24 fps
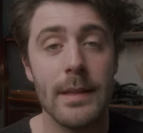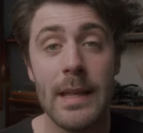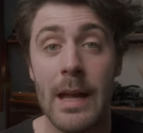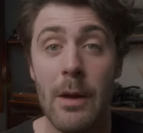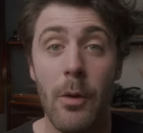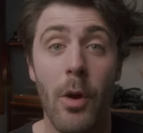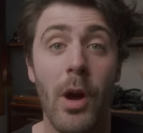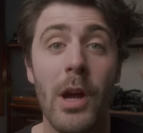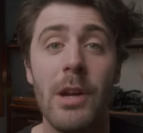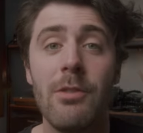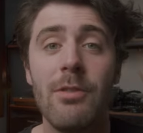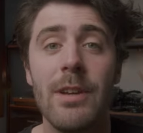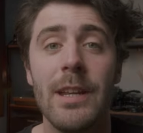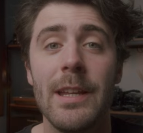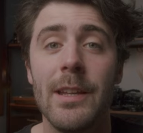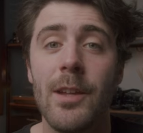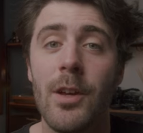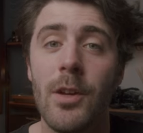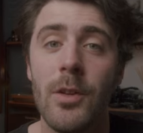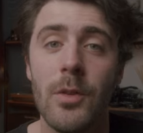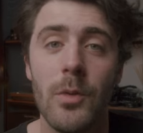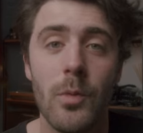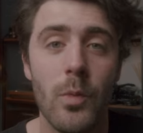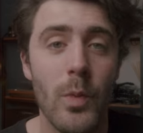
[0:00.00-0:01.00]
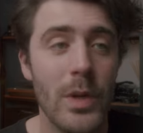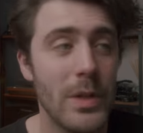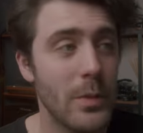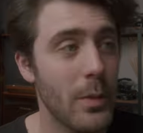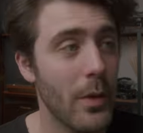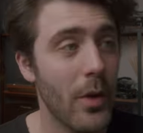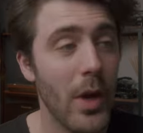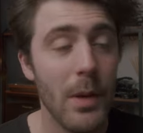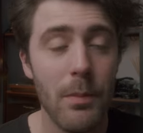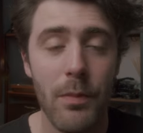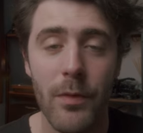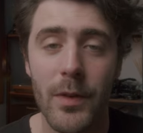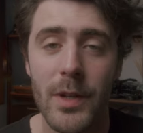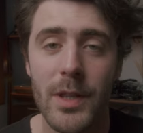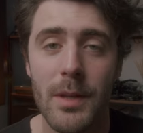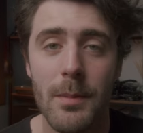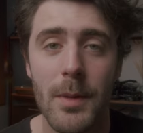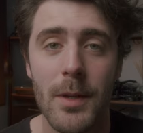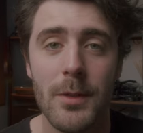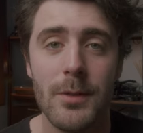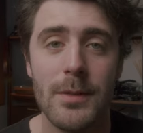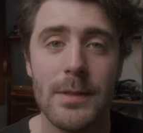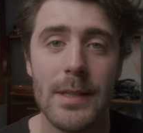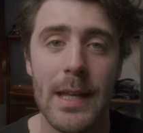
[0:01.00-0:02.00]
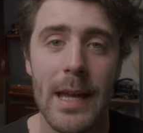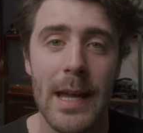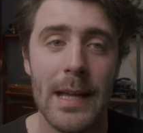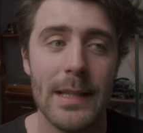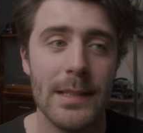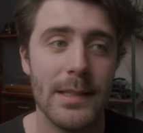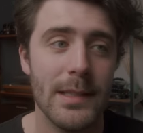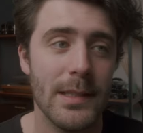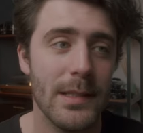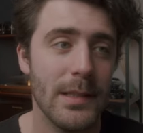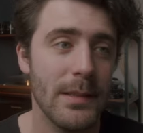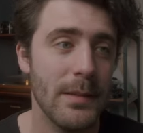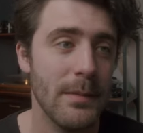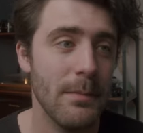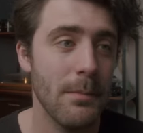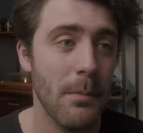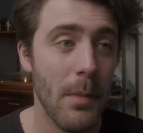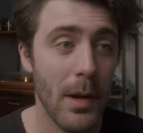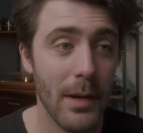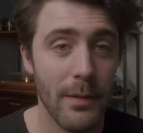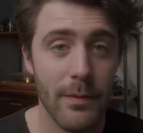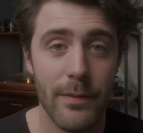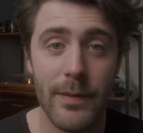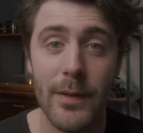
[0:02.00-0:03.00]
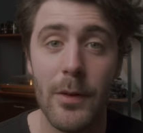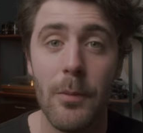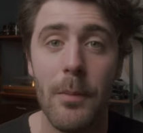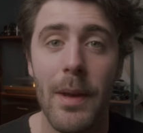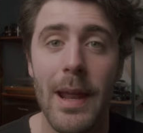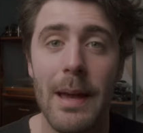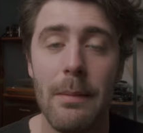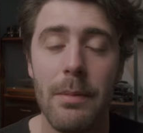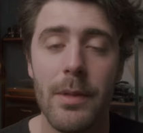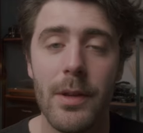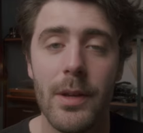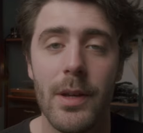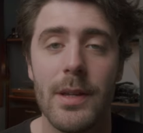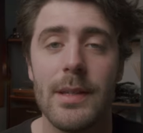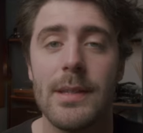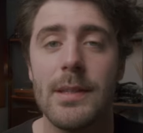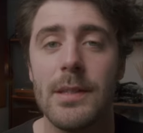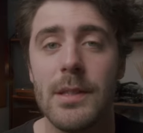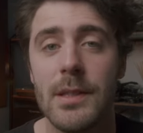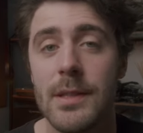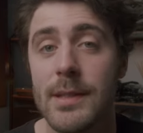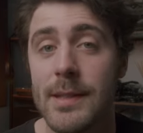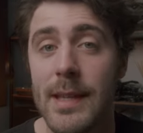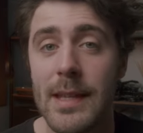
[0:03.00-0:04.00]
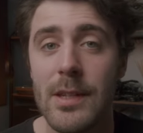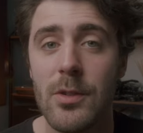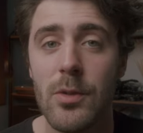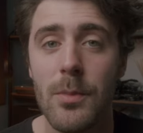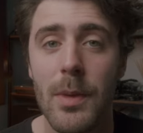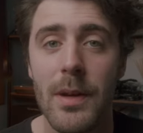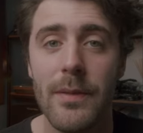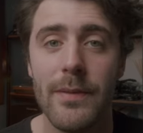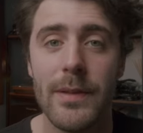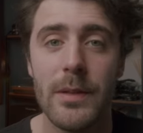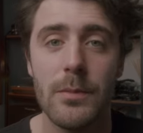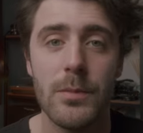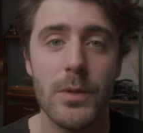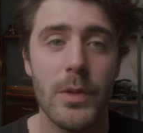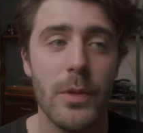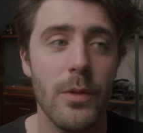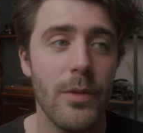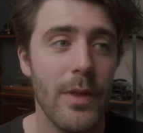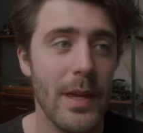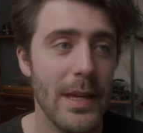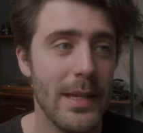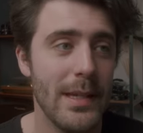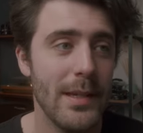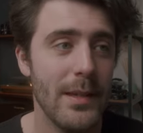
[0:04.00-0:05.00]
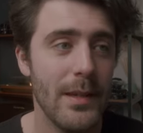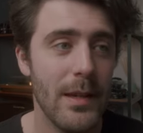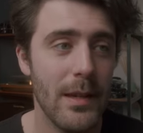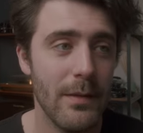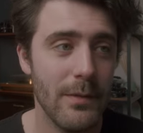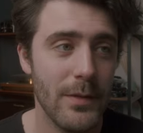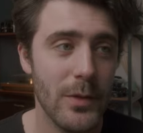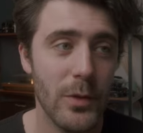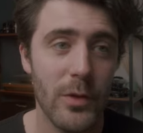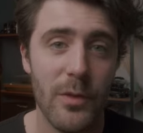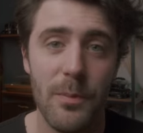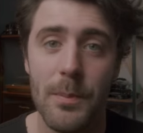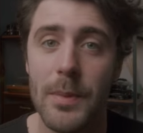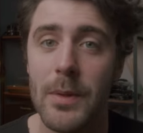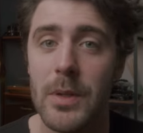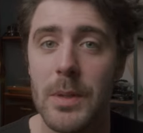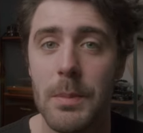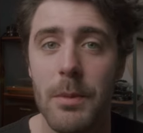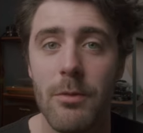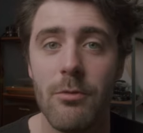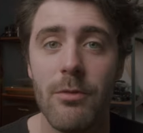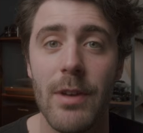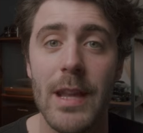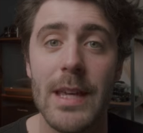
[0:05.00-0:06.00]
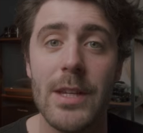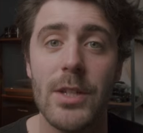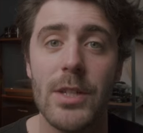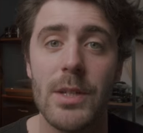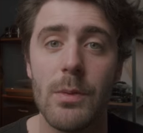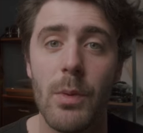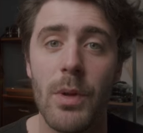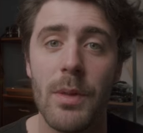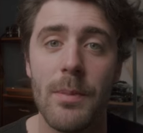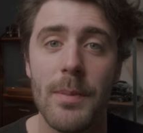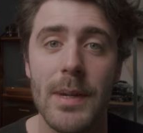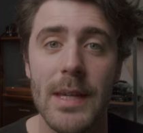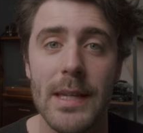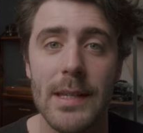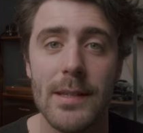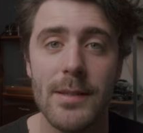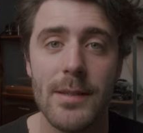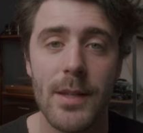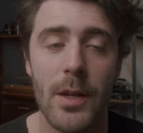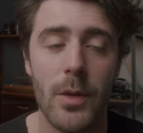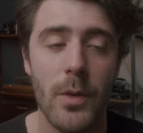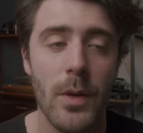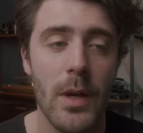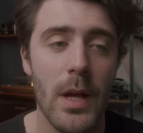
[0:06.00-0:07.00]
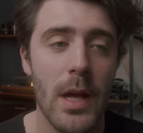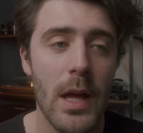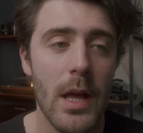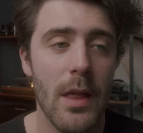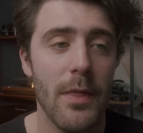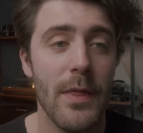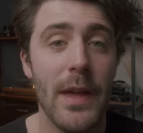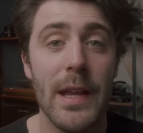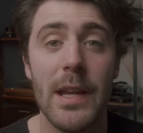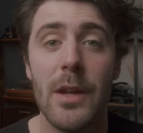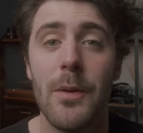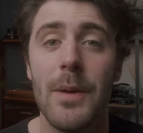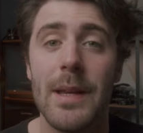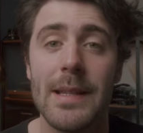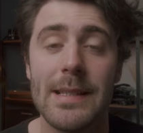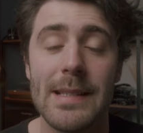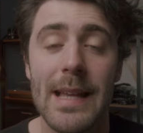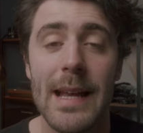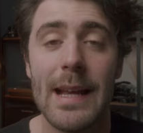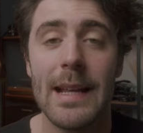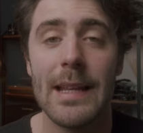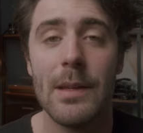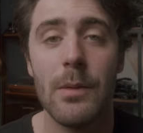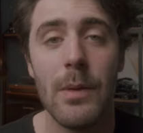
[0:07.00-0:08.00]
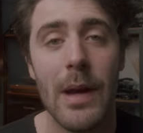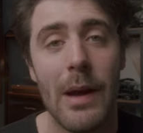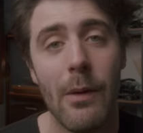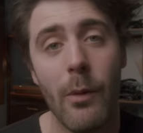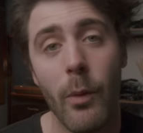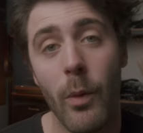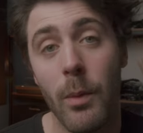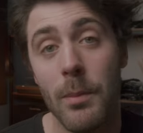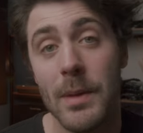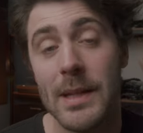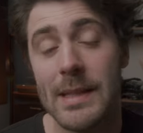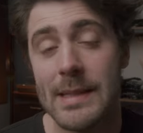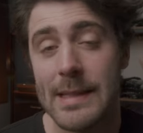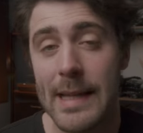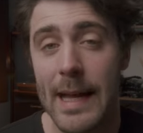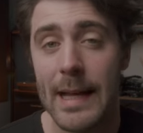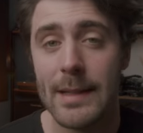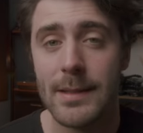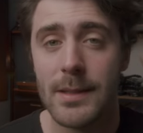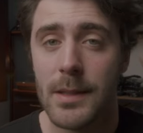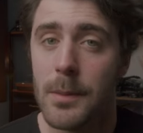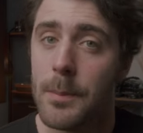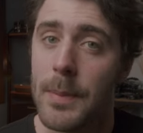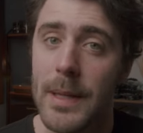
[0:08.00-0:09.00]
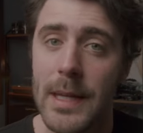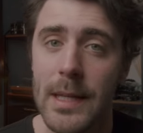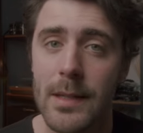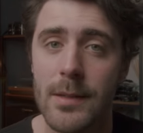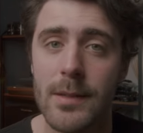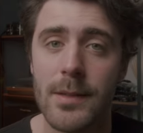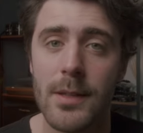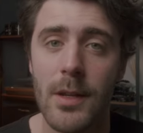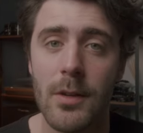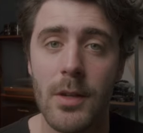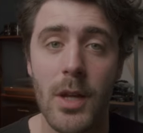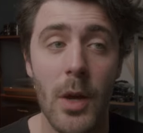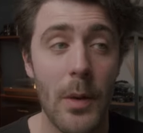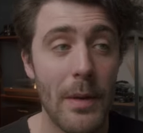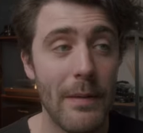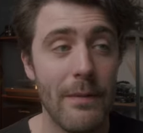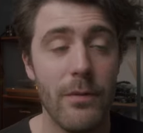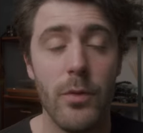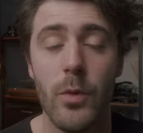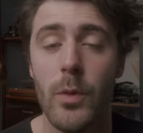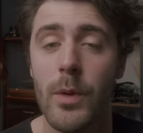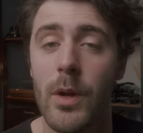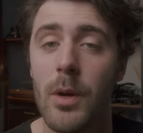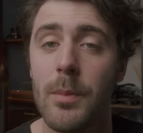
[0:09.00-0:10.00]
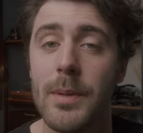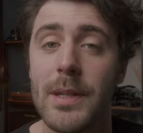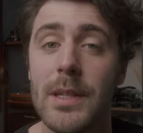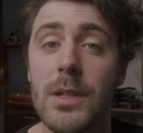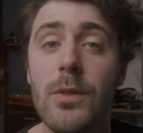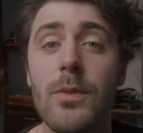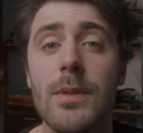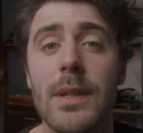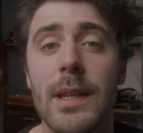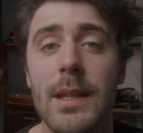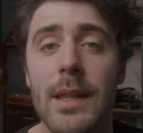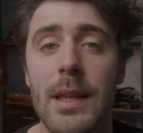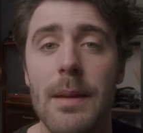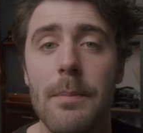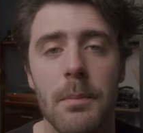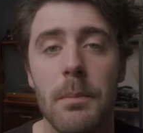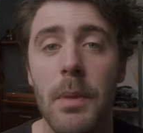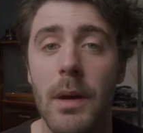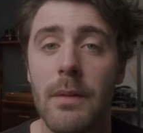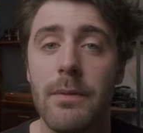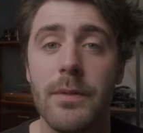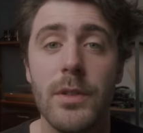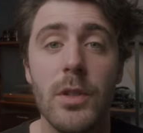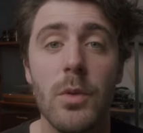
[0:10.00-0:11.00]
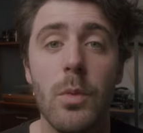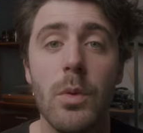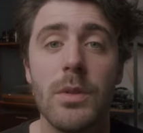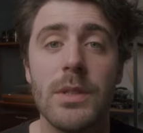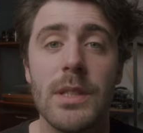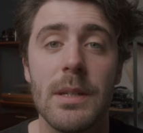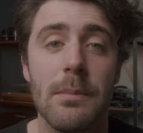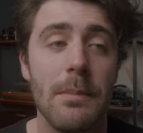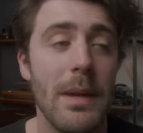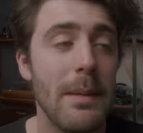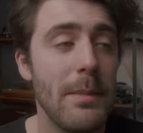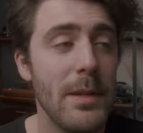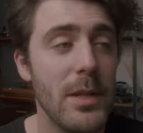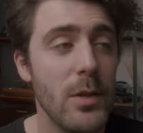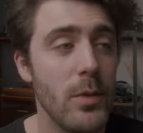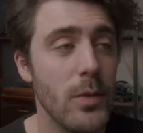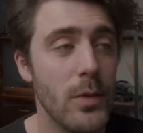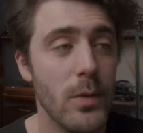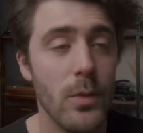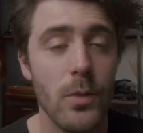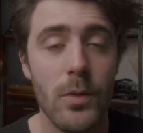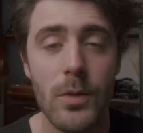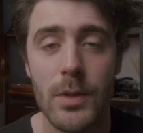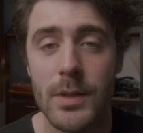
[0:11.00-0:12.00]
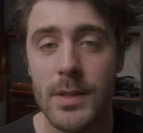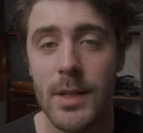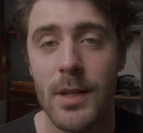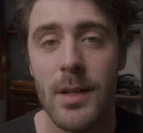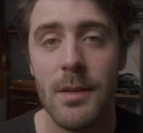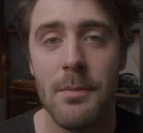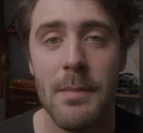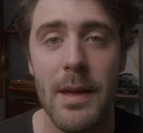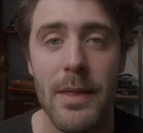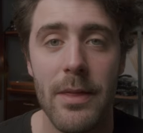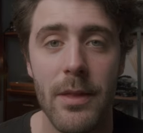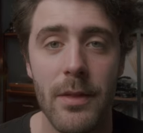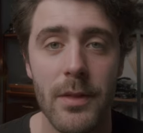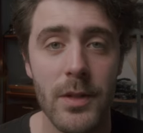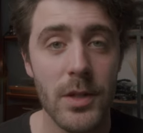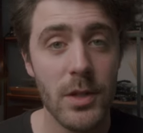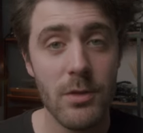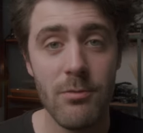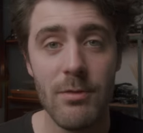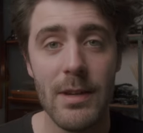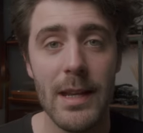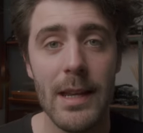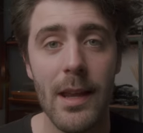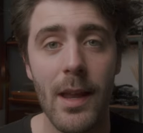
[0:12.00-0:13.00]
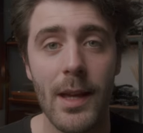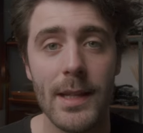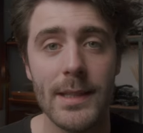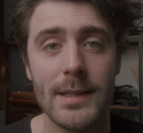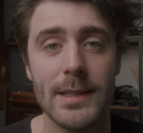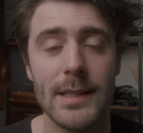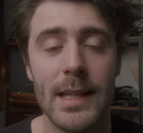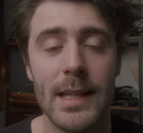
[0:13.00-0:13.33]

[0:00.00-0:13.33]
Now, I already know which one I prefer the most, and my film lab that I send all my film to, they have sort of built up a relationship with me, so they know exactly how I want my scans to be, and so going forward, I'll be using them. But for you watching, maybe you saw a certain method that you really liked,